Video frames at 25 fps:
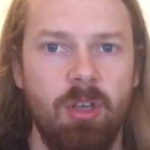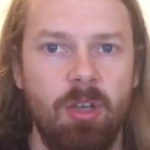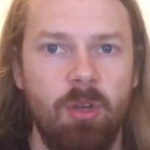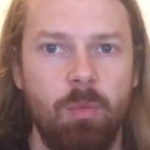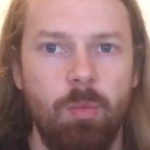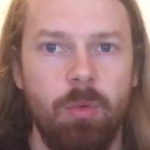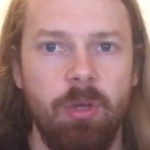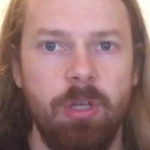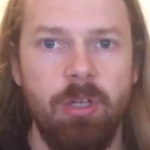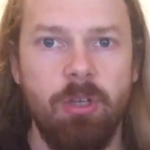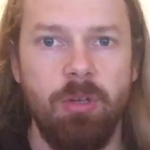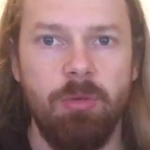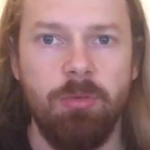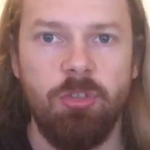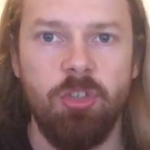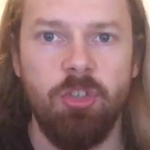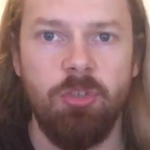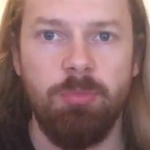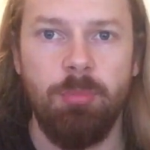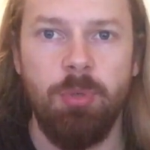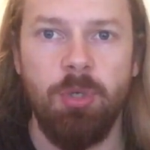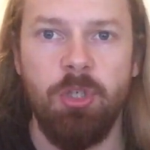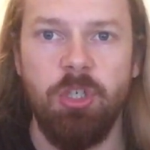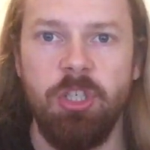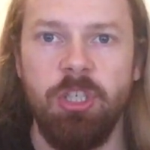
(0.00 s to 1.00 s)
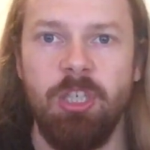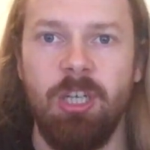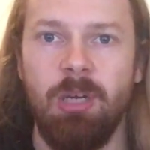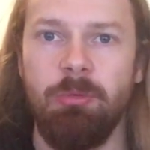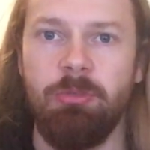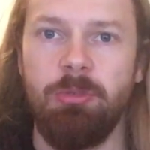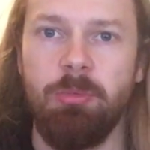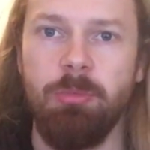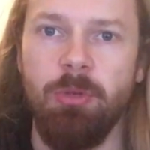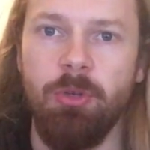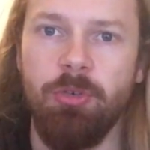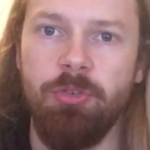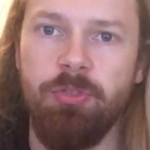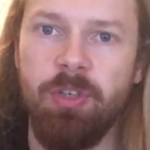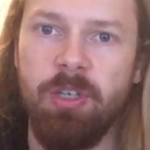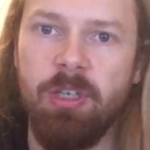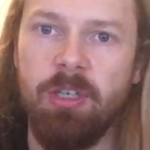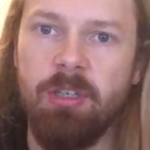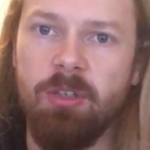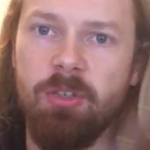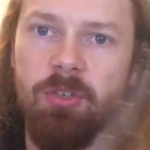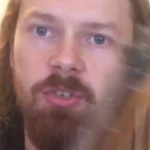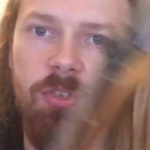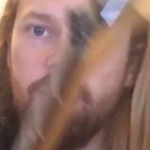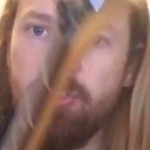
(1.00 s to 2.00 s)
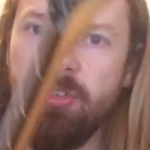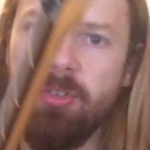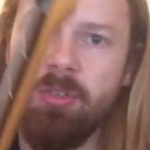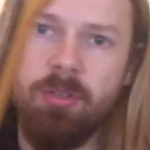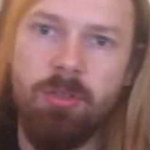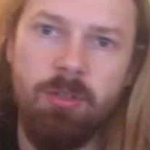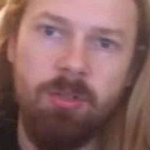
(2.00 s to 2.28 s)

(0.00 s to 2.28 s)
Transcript: where you're just pushing out from your fingers